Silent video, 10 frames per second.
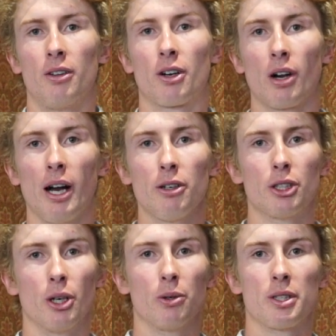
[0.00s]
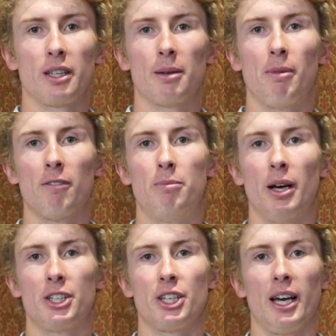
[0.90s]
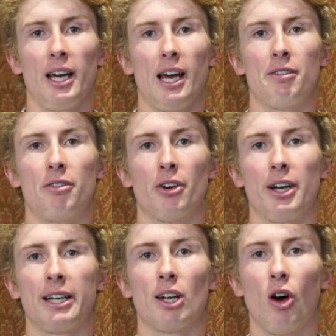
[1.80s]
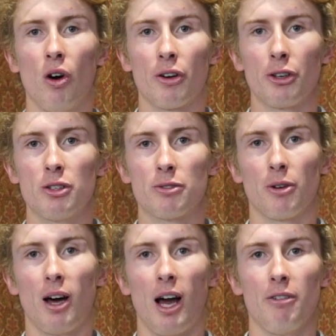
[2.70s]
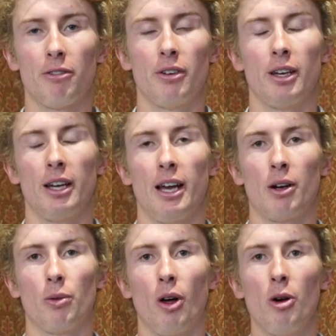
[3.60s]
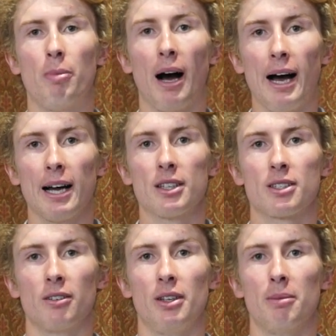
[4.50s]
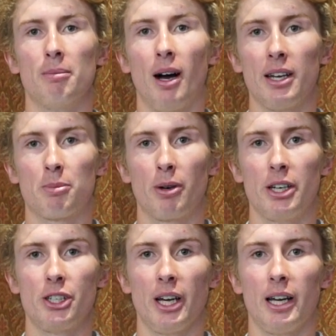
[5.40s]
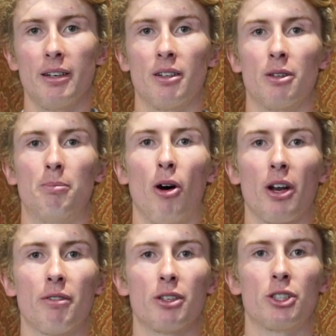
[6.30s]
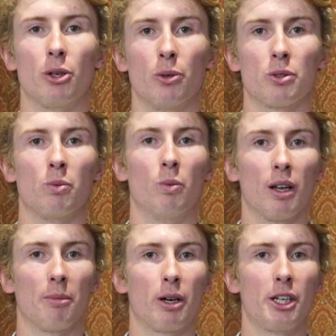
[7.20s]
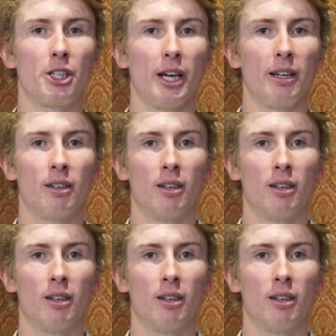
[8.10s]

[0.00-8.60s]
The crown jewels in the above picture have a very long useful life, and although parts of them might depreciate, the body of the jewels will appreciate.